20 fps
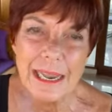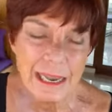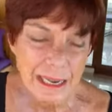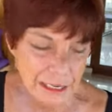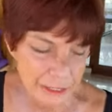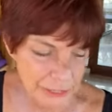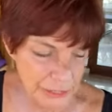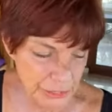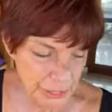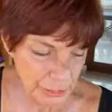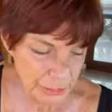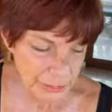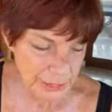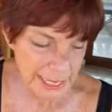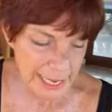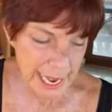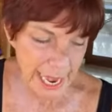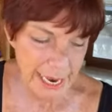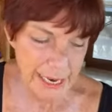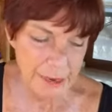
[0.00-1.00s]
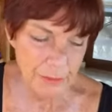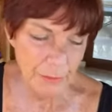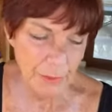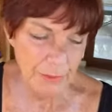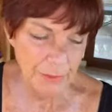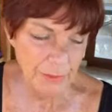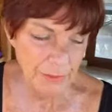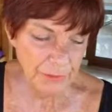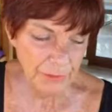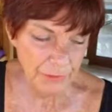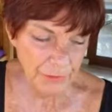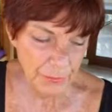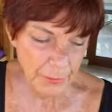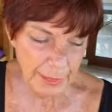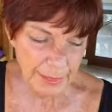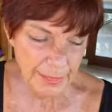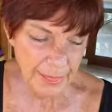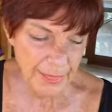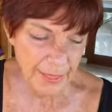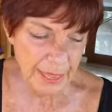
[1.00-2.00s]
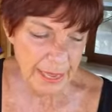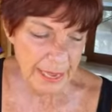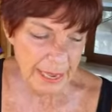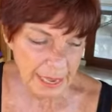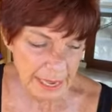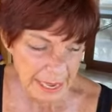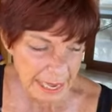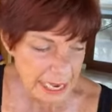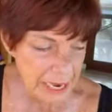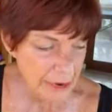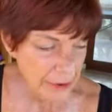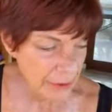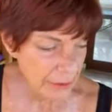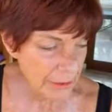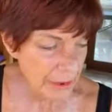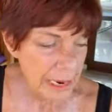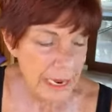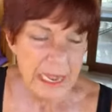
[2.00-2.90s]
associated with the ear.